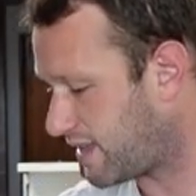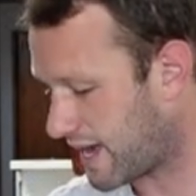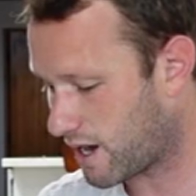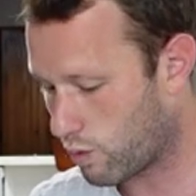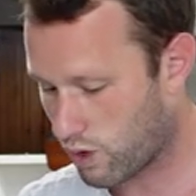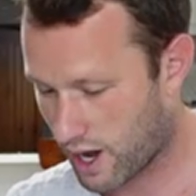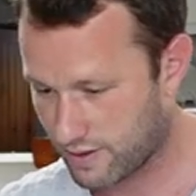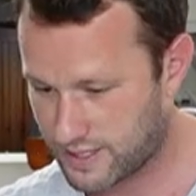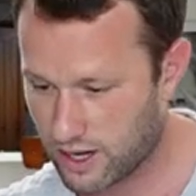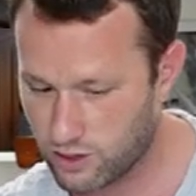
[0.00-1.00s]
then I will kind
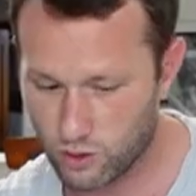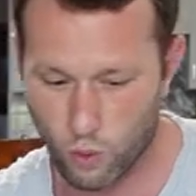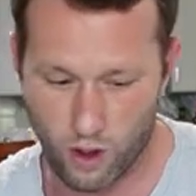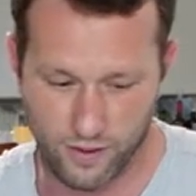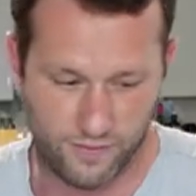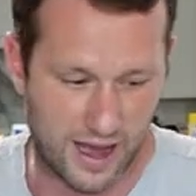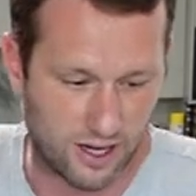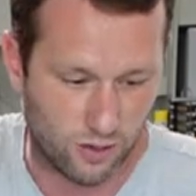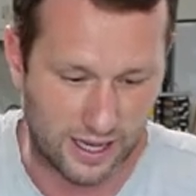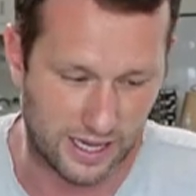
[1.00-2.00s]
of tell you what the
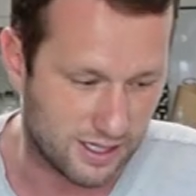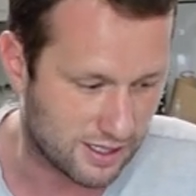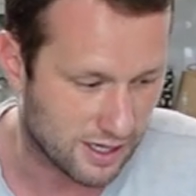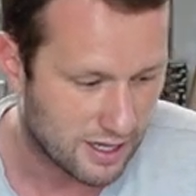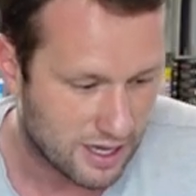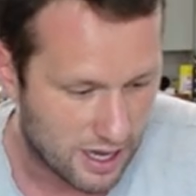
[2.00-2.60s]
value is.